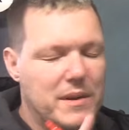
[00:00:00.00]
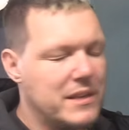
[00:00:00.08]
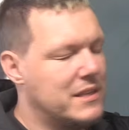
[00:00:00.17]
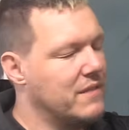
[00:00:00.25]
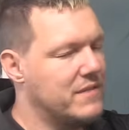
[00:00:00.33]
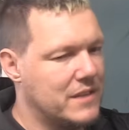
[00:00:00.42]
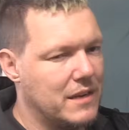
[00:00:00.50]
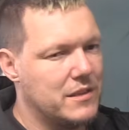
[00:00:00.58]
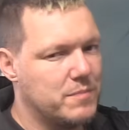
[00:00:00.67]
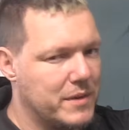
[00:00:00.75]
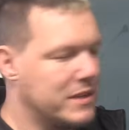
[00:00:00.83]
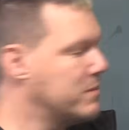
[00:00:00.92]
are many different types of
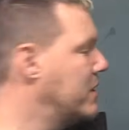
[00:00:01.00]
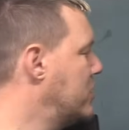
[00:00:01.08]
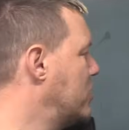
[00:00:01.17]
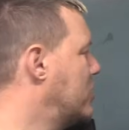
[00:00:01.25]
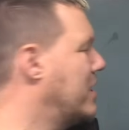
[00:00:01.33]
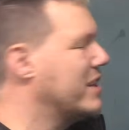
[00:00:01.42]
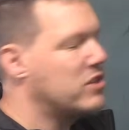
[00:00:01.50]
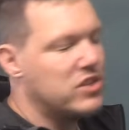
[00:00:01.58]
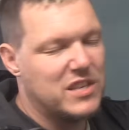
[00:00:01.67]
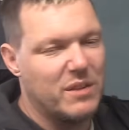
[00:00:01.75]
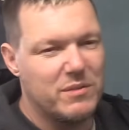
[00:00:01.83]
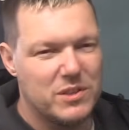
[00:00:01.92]
springs, but let's just
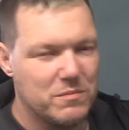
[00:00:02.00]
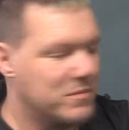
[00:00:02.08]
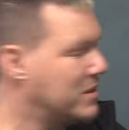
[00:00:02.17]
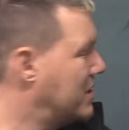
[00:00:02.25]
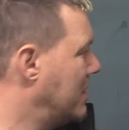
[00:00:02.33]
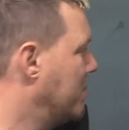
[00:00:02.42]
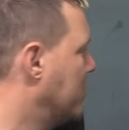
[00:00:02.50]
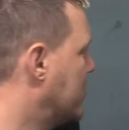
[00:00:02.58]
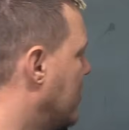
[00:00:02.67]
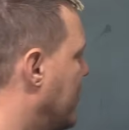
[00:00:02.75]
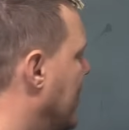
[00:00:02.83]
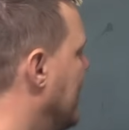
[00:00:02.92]
stick with some simple
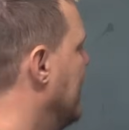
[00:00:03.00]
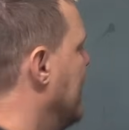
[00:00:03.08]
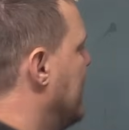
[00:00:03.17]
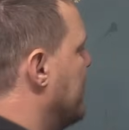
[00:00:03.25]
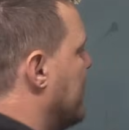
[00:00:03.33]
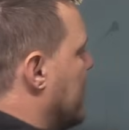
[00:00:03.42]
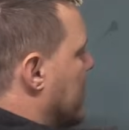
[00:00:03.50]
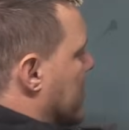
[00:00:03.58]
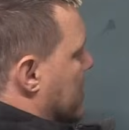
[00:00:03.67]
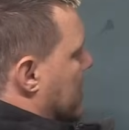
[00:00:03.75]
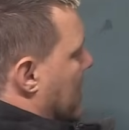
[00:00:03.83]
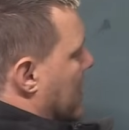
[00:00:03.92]
stuff.
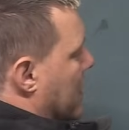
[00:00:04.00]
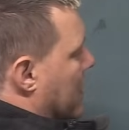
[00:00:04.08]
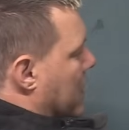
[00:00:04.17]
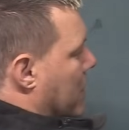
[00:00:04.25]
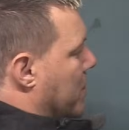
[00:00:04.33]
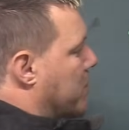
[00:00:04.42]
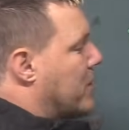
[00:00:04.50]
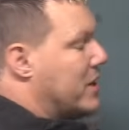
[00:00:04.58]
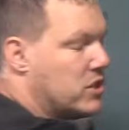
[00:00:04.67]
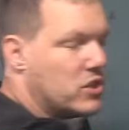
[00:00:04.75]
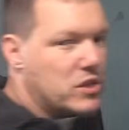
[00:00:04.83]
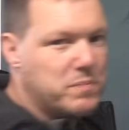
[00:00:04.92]
There's a
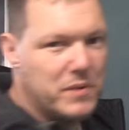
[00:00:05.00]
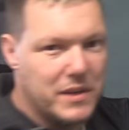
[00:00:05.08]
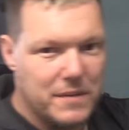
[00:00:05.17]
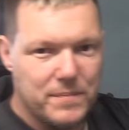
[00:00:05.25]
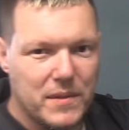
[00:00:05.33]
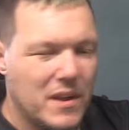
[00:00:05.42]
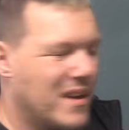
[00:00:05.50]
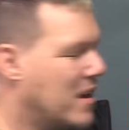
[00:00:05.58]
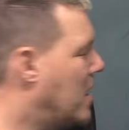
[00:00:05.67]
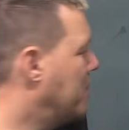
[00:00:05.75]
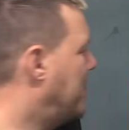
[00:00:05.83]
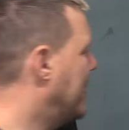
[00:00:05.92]
compression spring,
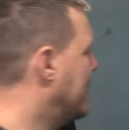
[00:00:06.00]
and